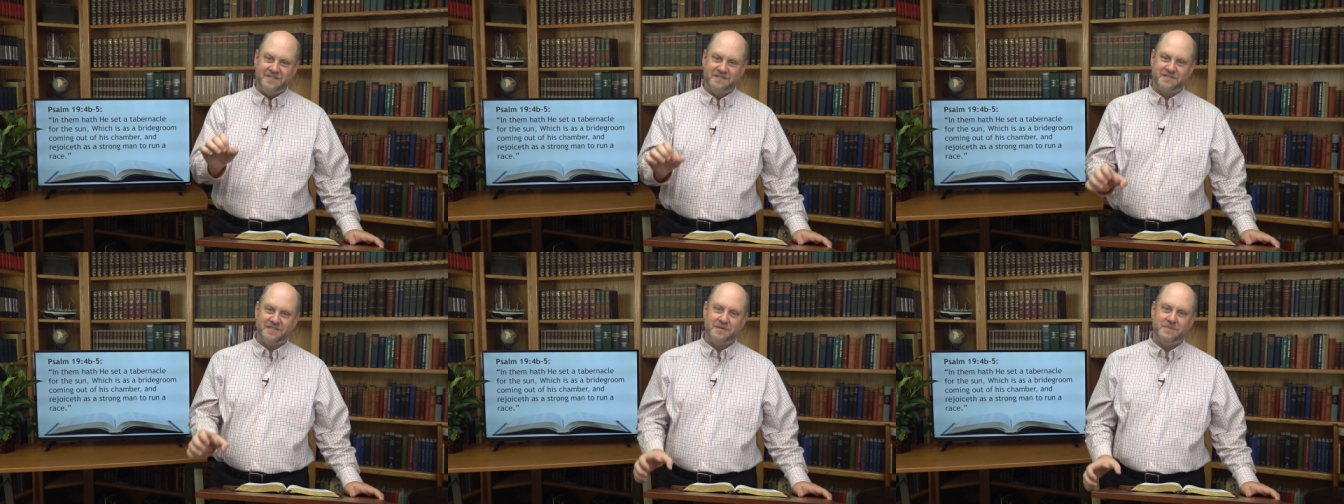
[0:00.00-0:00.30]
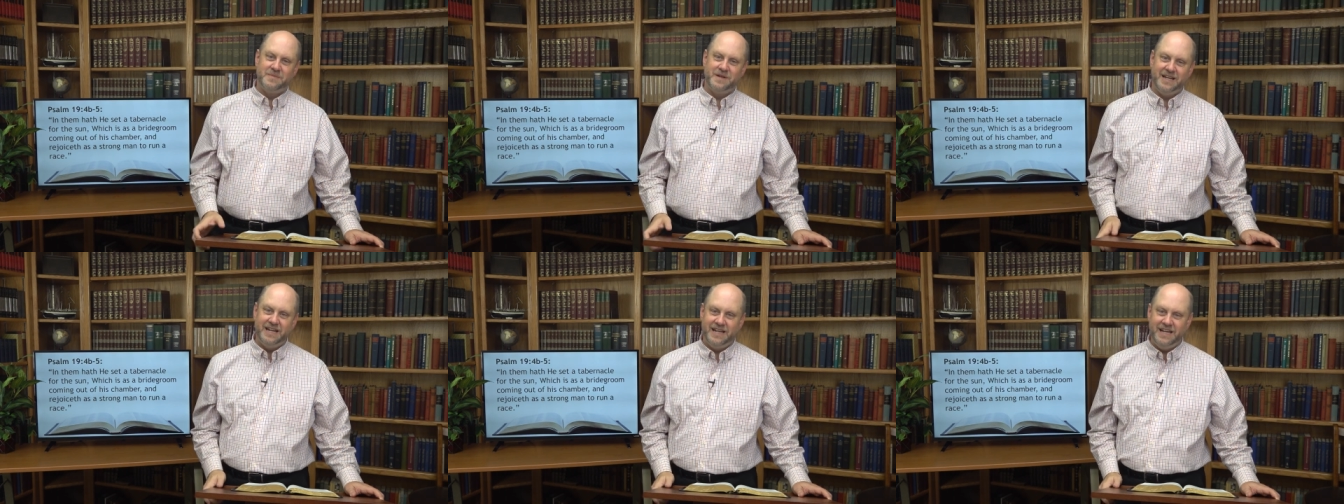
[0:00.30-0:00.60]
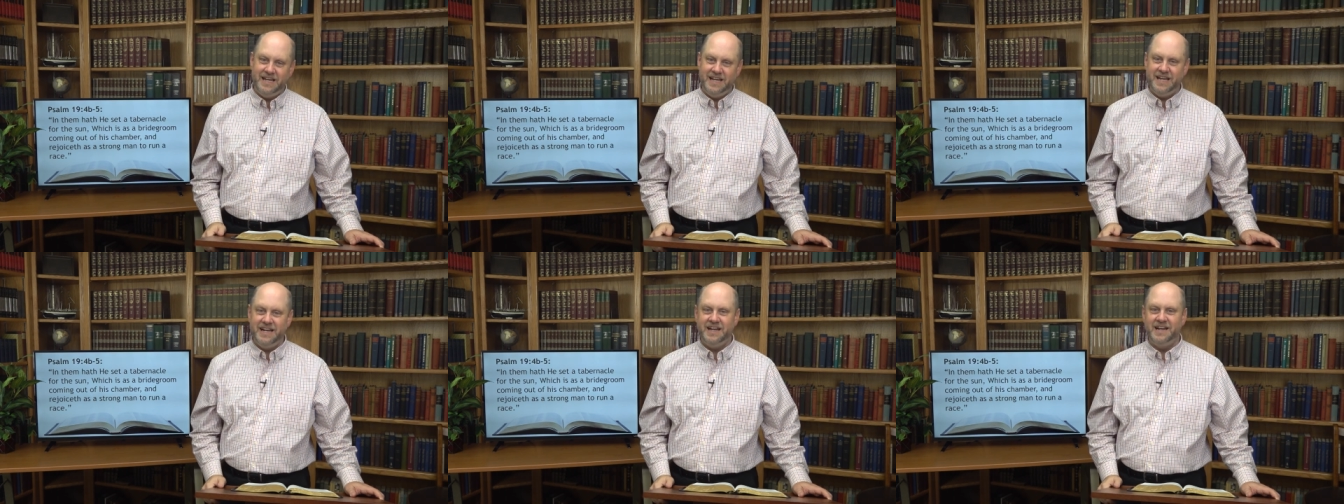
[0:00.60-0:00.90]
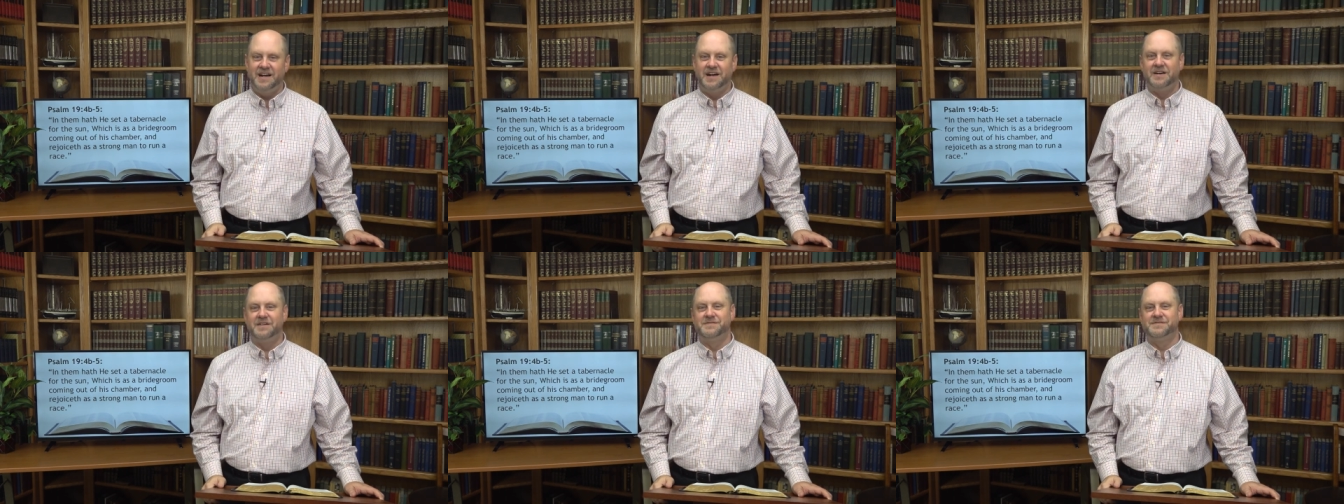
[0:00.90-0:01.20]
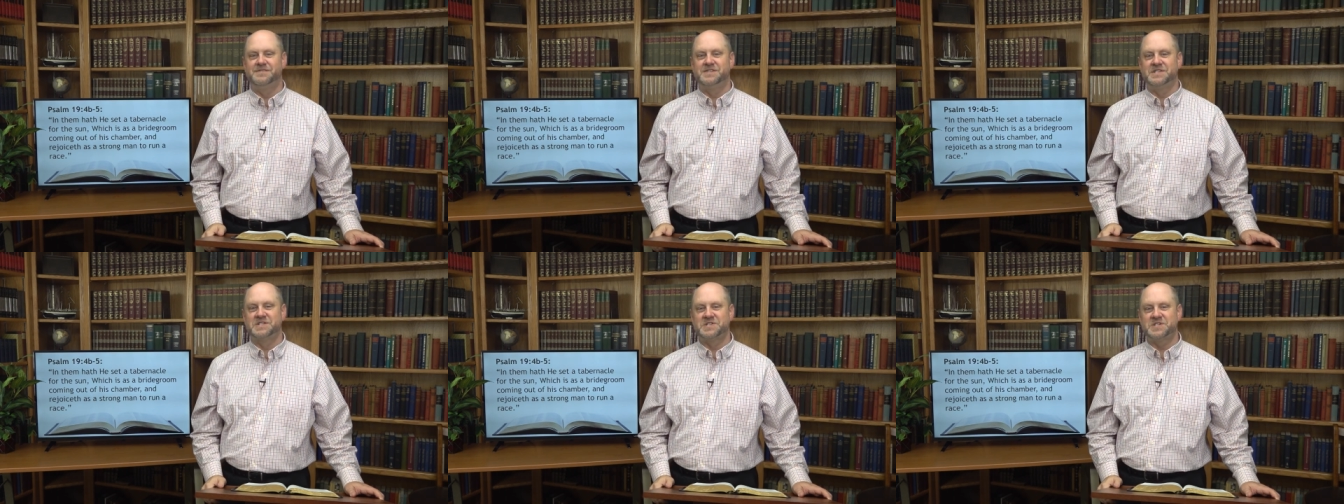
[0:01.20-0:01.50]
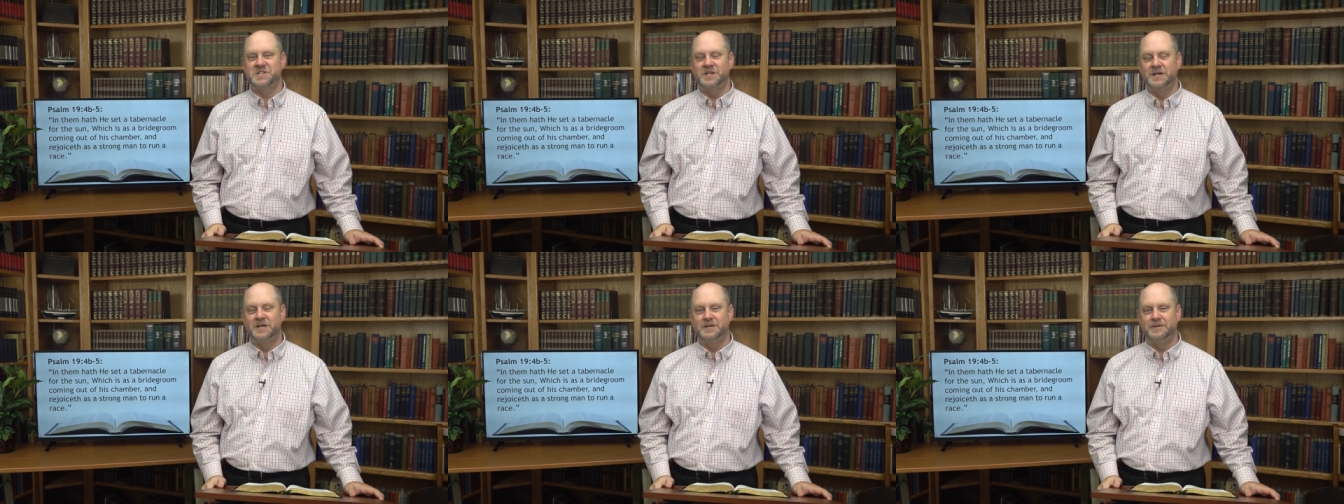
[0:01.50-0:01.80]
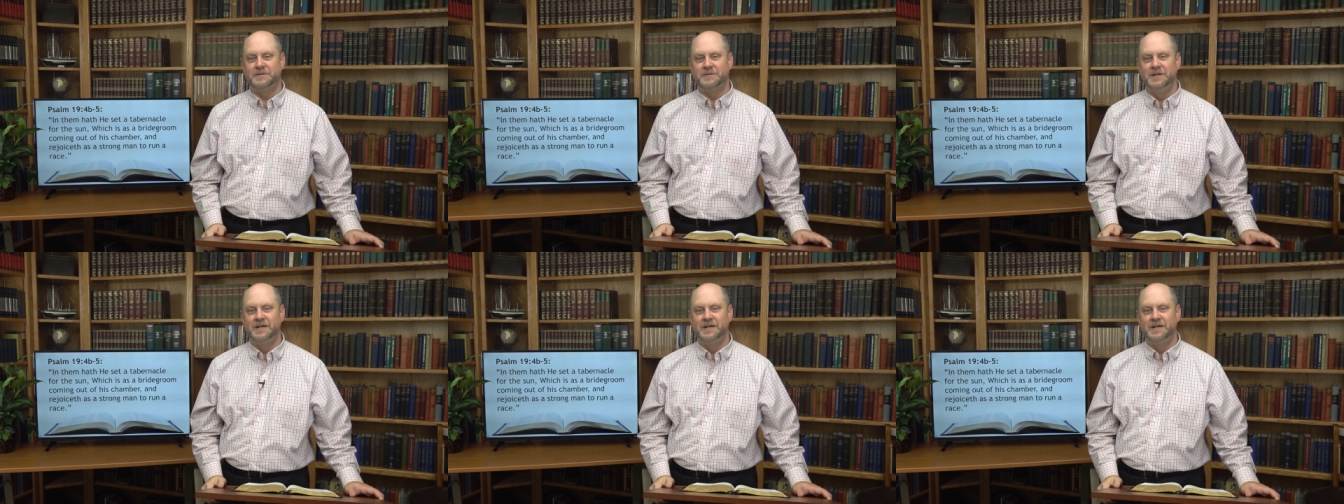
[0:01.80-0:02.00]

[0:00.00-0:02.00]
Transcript: from the heat of the sun.